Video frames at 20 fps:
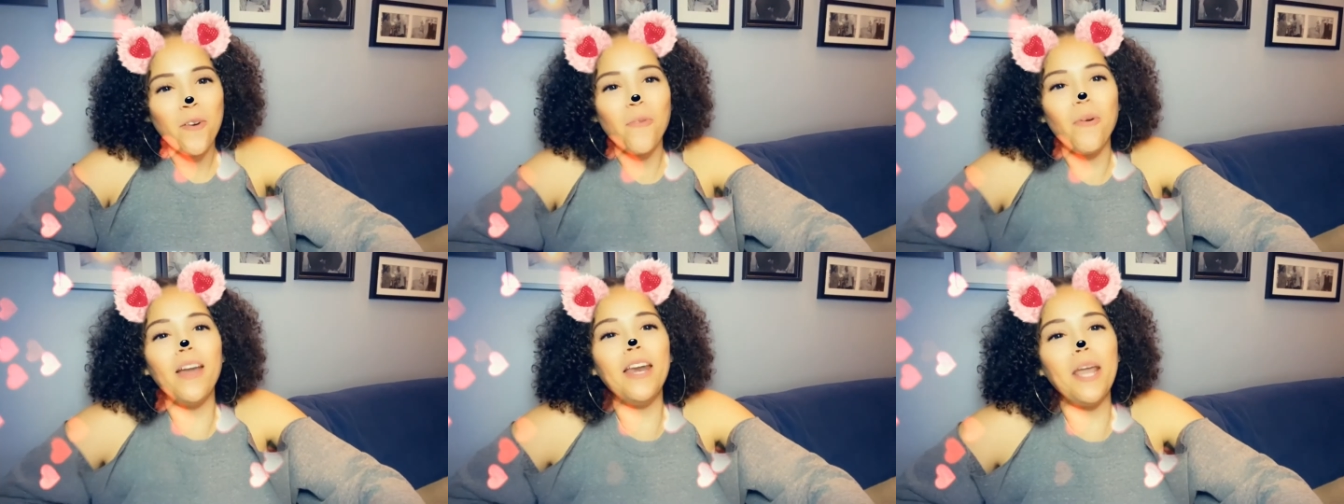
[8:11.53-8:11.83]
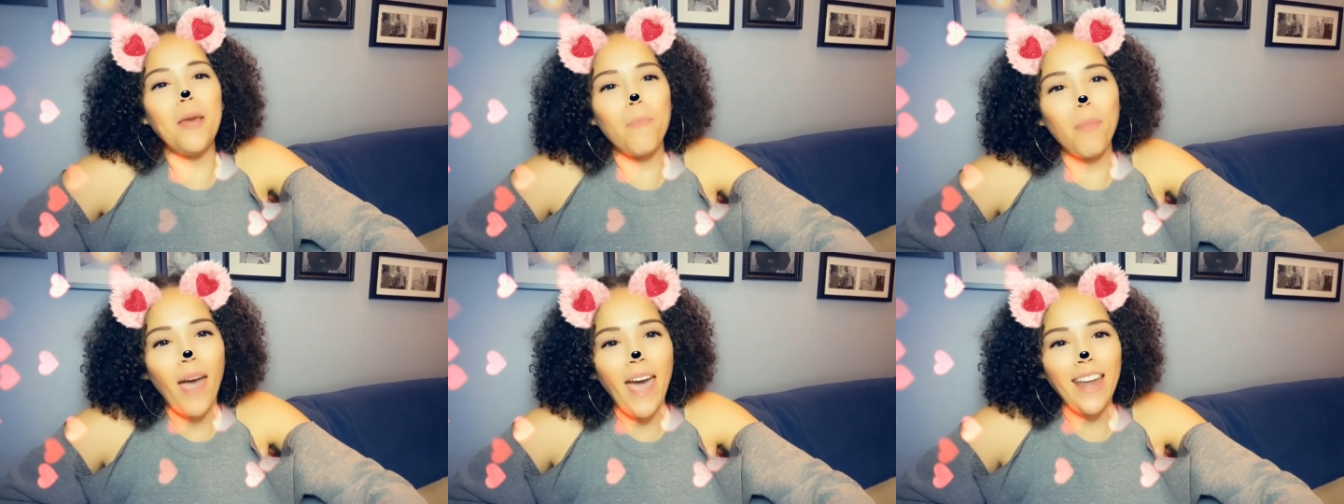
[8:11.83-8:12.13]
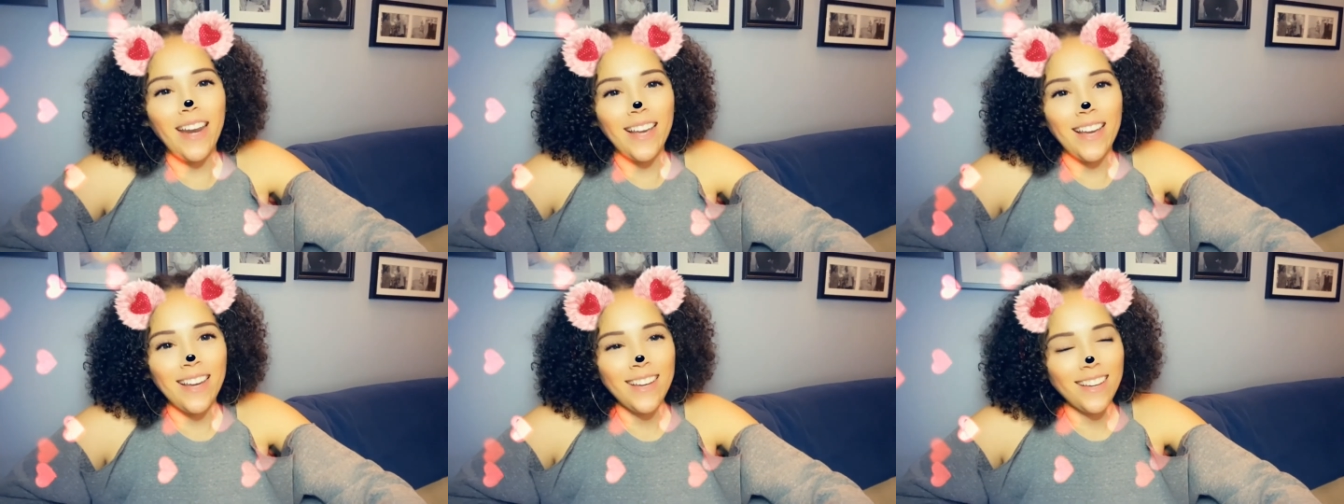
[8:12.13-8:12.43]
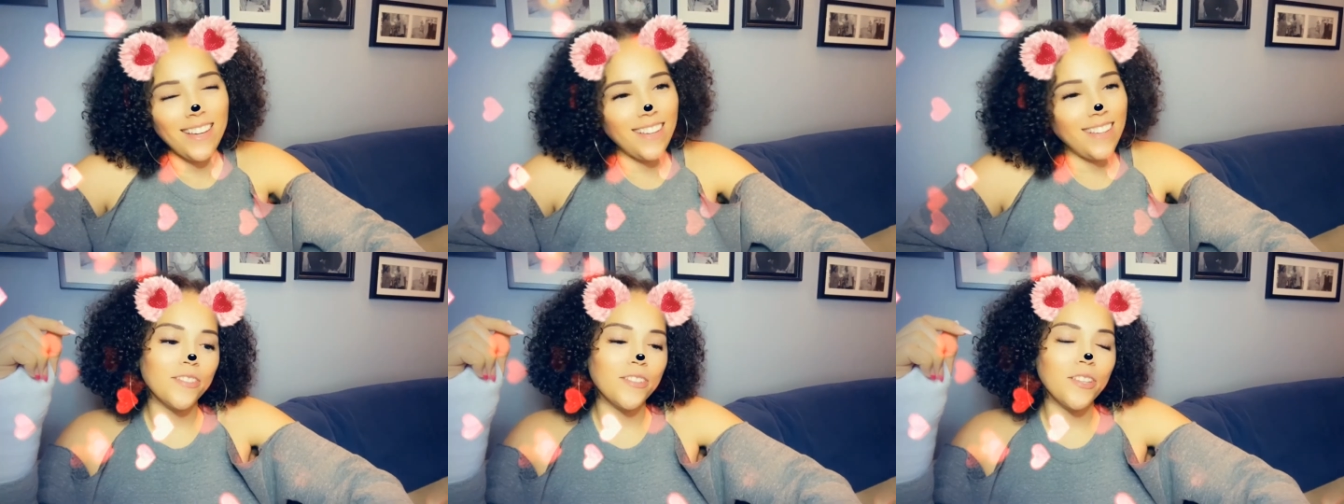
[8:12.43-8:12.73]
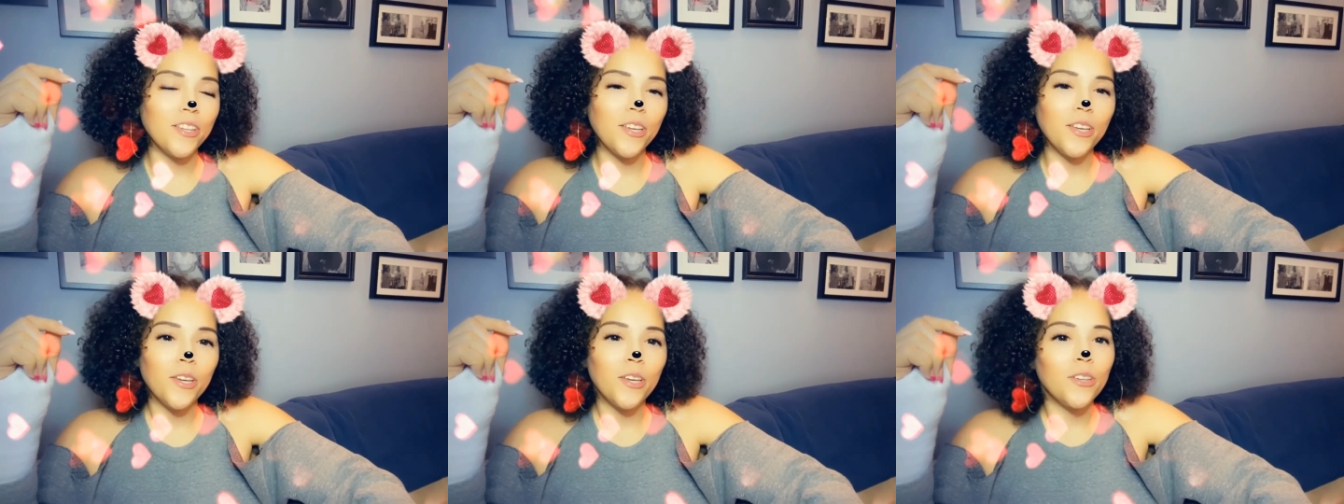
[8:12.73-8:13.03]
Wendy Petty.
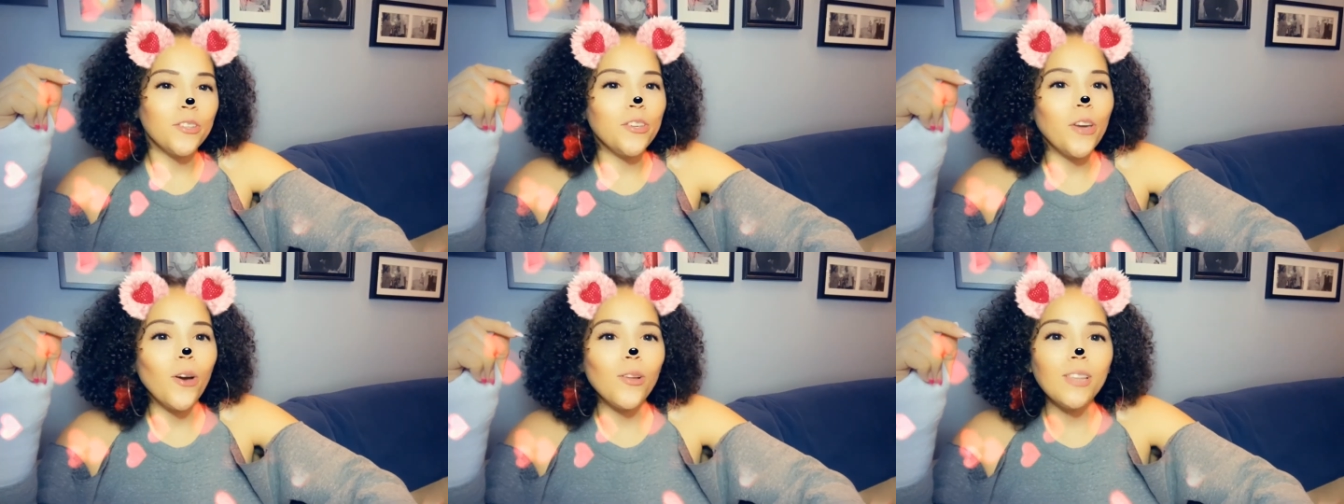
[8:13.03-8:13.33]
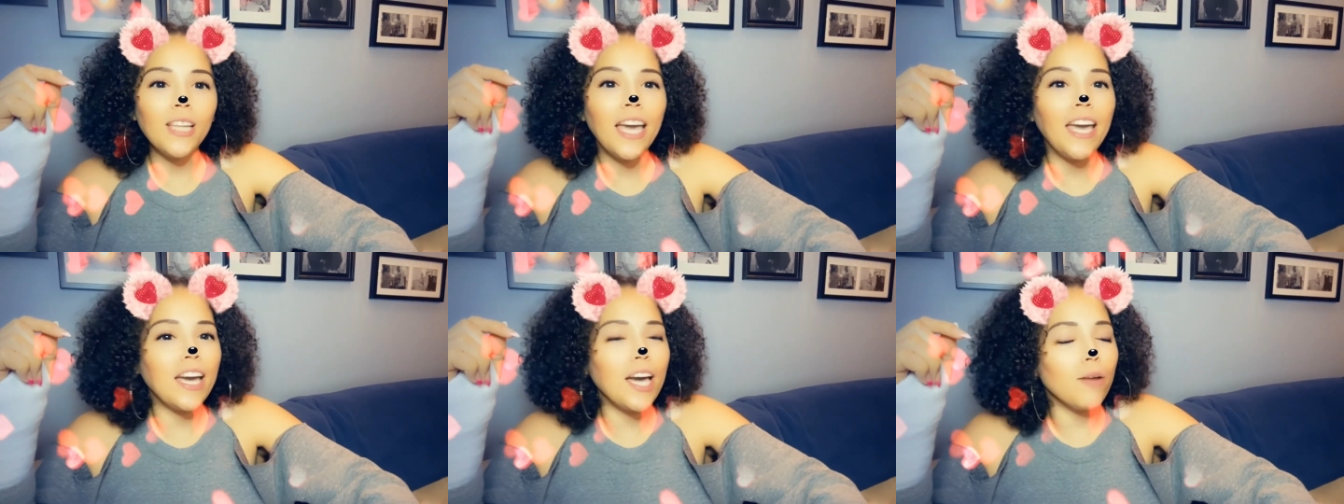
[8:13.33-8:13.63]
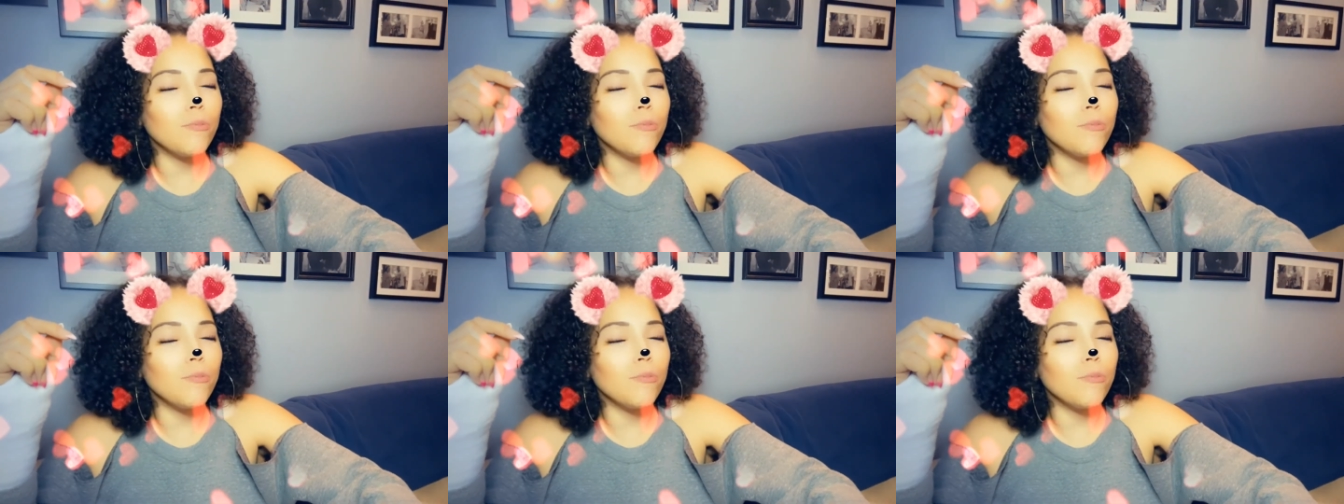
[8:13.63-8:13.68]
Yo, Link,